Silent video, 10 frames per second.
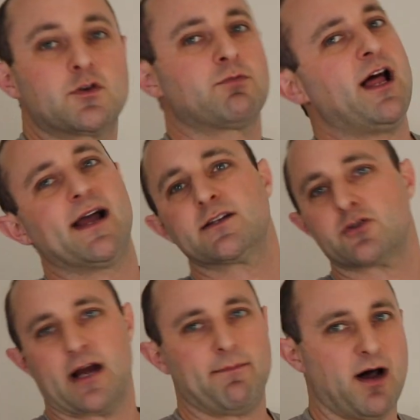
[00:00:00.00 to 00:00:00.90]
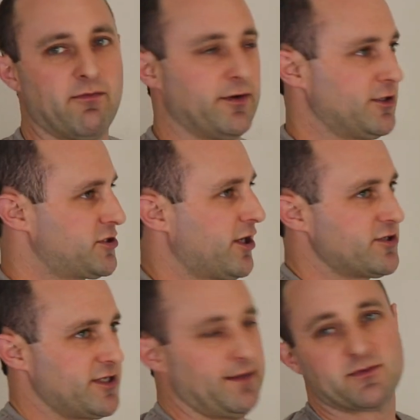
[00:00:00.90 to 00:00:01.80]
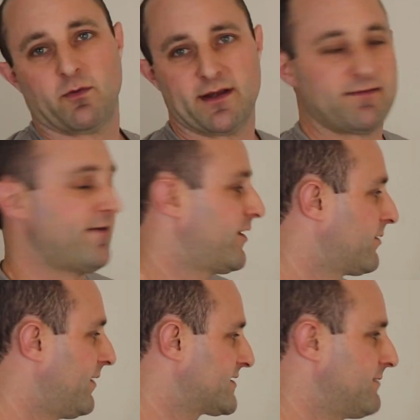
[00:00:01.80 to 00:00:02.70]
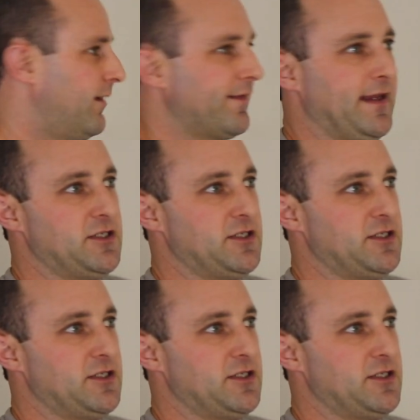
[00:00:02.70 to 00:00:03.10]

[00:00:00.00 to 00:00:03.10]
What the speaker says: Clients drop off when you're charging them $2,500 a month.